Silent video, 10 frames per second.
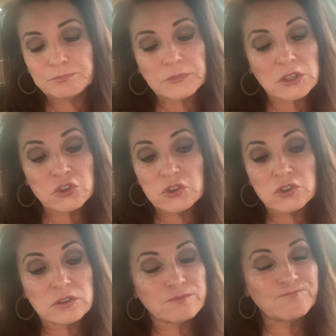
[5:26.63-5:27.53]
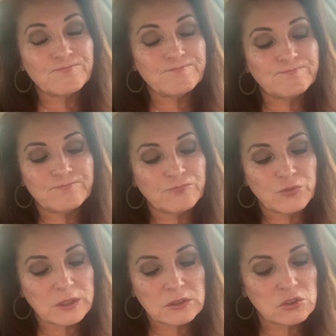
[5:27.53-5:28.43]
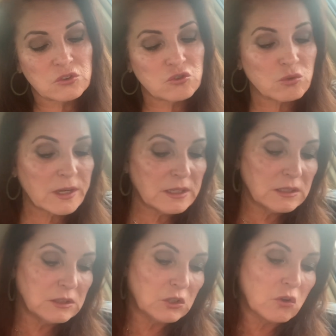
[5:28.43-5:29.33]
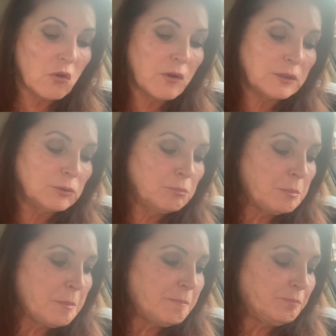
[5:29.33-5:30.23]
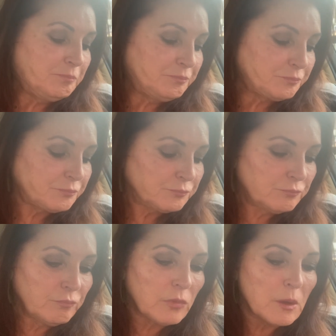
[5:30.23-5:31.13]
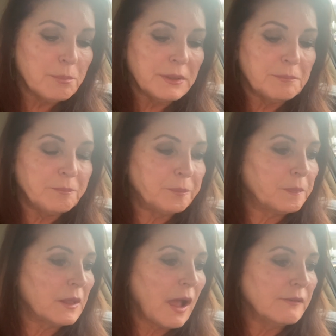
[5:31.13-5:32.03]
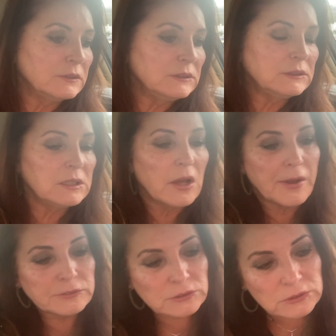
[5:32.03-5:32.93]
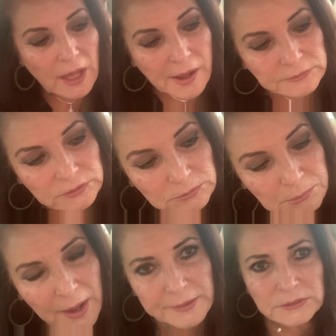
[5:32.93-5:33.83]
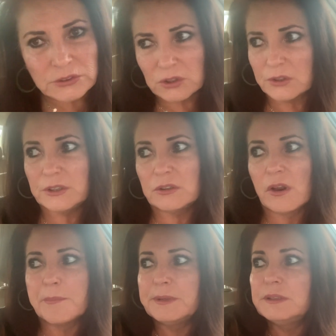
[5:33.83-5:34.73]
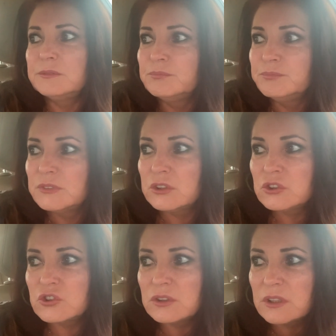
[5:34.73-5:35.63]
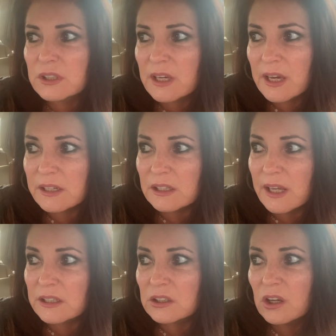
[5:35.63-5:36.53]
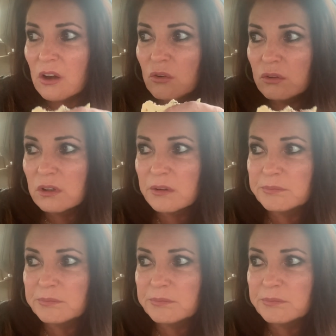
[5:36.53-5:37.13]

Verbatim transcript: I should just freaking trade in the car. But I've only got a 100,000 miles on it. I mean, shouldn't a Cadillac go